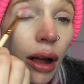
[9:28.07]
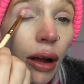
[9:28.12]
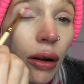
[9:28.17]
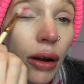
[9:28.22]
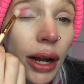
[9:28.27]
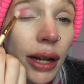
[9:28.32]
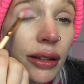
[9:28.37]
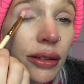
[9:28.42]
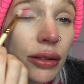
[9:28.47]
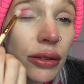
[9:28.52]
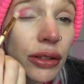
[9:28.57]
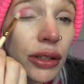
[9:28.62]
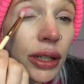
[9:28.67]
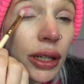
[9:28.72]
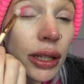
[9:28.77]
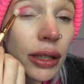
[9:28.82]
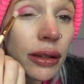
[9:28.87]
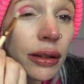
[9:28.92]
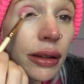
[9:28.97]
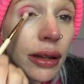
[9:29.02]
Okay, so
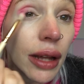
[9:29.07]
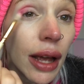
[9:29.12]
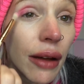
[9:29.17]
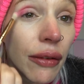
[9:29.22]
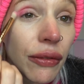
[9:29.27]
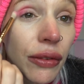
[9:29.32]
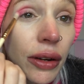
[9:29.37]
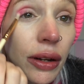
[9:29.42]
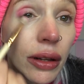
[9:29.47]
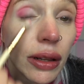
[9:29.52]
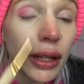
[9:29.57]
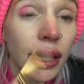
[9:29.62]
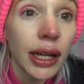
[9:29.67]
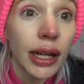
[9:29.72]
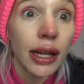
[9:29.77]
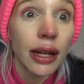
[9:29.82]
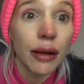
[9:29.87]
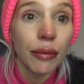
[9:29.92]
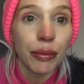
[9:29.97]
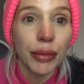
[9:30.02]
she's
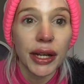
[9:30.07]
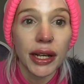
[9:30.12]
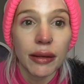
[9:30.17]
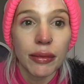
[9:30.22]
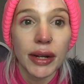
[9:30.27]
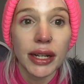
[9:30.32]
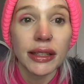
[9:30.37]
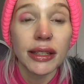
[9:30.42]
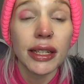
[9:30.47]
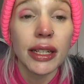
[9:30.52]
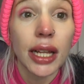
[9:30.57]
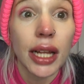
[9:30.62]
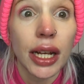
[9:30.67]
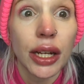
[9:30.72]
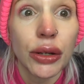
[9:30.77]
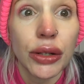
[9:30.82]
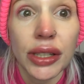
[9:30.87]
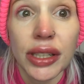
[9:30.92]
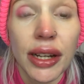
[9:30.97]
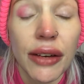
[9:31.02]
definitely pigmented.
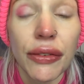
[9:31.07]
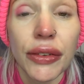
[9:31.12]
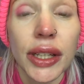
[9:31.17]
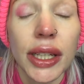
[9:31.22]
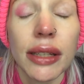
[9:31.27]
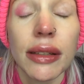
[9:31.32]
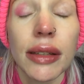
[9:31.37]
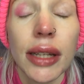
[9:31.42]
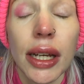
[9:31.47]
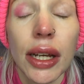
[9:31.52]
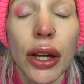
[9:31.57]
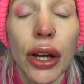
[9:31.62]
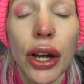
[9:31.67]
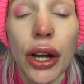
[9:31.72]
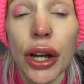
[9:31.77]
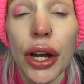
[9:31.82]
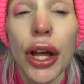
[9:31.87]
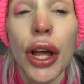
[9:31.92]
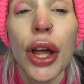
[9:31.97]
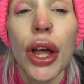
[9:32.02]
Like, you can definitely see
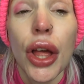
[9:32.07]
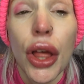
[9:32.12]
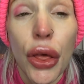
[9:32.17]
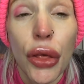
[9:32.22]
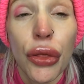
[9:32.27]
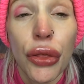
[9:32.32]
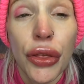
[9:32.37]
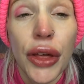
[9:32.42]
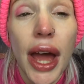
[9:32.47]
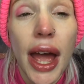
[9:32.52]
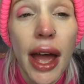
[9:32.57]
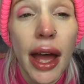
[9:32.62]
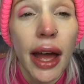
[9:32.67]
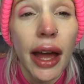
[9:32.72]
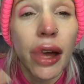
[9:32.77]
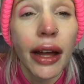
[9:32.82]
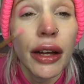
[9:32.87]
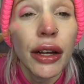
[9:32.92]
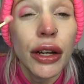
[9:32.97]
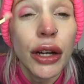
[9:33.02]
her
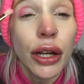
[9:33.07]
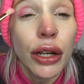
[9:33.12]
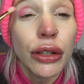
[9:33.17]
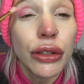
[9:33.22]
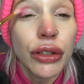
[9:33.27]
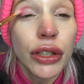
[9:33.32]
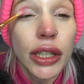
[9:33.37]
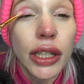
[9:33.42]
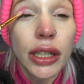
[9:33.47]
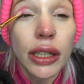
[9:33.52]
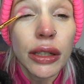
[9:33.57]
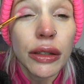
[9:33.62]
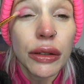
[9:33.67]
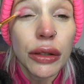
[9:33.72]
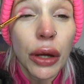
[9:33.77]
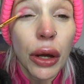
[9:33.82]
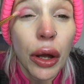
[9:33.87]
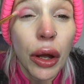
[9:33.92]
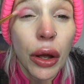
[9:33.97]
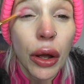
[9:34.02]
there.
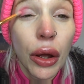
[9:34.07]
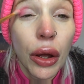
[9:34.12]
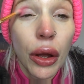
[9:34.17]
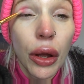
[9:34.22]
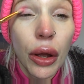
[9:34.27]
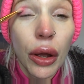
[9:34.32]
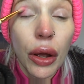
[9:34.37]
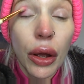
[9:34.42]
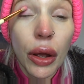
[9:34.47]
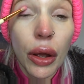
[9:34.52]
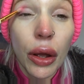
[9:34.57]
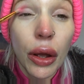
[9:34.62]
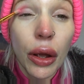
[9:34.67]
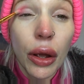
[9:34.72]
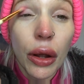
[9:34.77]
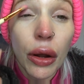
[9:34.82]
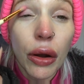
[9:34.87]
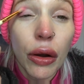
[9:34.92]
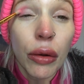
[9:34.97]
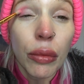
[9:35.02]
She's
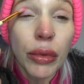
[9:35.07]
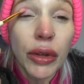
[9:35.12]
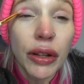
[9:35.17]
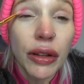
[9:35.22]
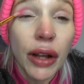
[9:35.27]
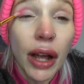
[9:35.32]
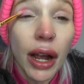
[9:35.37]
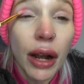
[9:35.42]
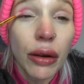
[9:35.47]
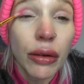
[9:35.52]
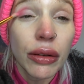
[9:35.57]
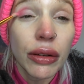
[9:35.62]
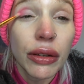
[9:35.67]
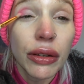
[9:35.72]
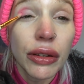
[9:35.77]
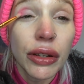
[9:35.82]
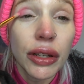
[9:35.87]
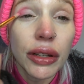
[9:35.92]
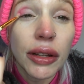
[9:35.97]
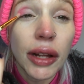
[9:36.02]
come to town.
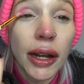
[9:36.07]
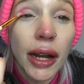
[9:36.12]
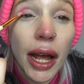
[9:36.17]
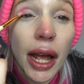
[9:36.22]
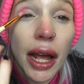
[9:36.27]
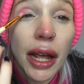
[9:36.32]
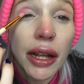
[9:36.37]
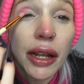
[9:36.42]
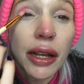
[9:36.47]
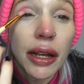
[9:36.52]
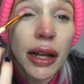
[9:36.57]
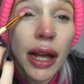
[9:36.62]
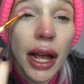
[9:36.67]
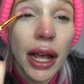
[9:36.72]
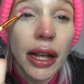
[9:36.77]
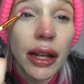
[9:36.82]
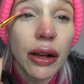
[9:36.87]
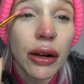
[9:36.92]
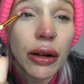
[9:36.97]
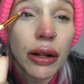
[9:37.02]
She said,
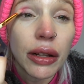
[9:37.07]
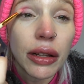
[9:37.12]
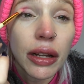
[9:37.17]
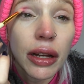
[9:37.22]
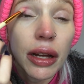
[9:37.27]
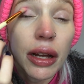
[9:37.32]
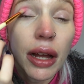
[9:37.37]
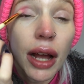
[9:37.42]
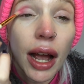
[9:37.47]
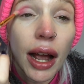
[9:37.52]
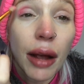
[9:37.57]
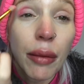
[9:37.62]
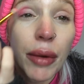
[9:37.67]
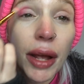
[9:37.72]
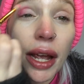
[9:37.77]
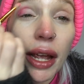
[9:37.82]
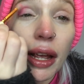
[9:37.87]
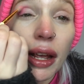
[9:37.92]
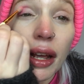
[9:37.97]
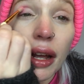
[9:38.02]
hey girl, I'm
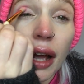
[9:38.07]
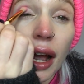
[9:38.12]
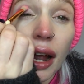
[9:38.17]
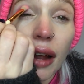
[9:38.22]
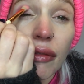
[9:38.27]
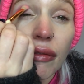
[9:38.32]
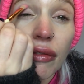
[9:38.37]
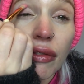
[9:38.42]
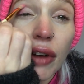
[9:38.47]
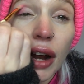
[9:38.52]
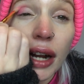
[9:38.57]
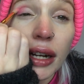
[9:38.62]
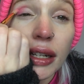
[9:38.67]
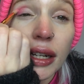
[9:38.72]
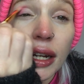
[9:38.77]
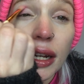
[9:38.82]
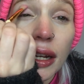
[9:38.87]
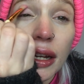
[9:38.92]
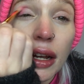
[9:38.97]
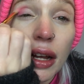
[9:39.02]
here, I'm
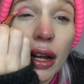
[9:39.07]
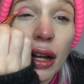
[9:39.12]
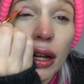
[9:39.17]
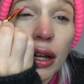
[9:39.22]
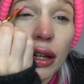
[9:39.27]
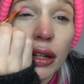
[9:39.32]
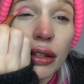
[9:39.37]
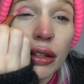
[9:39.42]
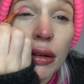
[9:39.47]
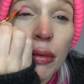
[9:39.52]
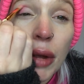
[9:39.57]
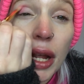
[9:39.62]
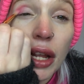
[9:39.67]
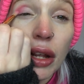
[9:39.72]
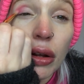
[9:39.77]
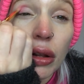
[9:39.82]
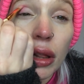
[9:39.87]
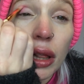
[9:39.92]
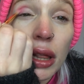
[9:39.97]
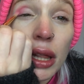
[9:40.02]
ready to make
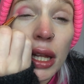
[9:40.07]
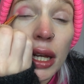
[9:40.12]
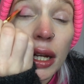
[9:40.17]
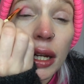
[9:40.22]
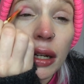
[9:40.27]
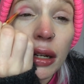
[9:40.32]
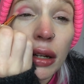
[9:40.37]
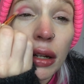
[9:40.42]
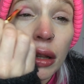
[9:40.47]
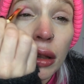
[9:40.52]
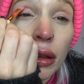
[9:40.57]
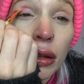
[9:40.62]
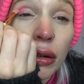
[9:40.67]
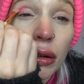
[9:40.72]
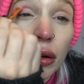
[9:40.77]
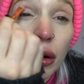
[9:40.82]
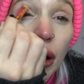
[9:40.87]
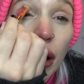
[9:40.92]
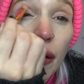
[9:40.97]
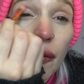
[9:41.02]
your lid
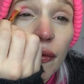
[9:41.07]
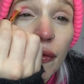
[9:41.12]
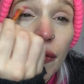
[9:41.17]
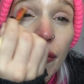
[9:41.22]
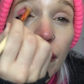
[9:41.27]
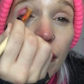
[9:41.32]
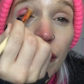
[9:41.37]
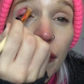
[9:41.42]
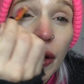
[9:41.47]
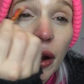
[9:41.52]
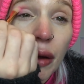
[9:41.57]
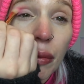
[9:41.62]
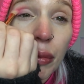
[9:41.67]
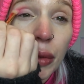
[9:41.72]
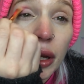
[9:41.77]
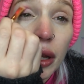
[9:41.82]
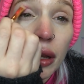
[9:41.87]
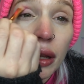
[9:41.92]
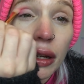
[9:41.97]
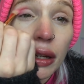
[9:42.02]
look
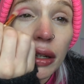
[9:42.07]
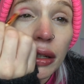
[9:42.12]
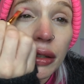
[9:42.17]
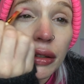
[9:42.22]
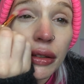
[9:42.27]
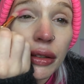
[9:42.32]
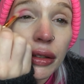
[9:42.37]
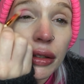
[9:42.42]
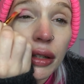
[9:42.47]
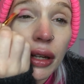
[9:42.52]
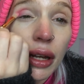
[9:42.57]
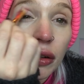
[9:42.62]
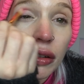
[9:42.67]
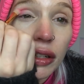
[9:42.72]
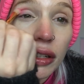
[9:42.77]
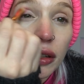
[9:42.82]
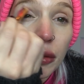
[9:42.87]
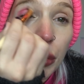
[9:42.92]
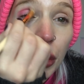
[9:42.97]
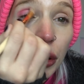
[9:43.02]
fabulous. Not
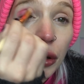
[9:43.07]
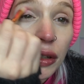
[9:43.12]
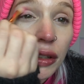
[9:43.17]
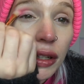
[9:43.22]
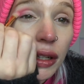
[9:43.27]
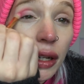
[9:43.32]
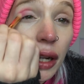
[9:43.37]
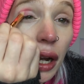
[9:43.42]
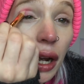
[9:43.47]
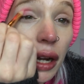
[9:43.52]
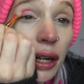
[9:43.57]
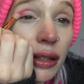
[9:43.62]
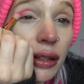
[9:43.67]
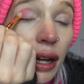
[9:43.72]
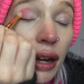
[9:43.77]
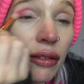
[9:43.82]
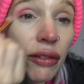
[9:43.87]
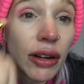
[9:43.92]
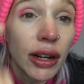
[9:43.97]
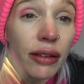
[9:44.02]
disappointed,
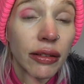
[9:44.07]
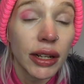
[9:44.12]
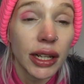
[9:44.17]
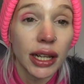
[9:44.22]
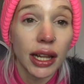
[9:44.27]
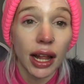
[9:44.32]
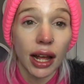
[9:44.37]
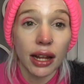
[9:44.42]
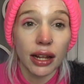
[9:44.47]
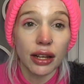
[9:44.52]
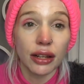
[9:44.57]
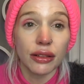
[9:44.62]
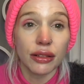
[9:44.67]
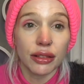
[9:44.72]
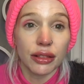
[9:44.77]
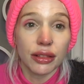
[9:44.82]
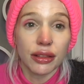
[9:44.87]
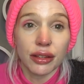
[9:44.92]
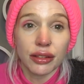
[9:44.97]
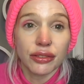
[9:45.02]
guys. I really, really like
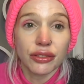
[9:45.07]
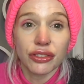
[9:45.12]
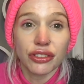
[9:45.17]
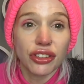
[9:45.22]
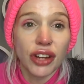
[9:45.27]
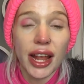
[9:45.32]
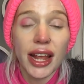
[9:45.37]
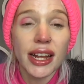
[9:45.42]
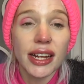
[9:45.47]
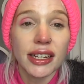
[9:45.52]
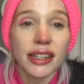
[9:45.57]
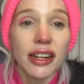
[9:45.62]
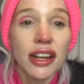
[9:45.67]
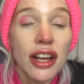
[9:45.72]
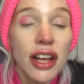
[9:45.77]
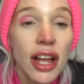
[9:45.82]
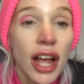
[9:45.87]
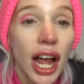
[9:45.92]
the shade.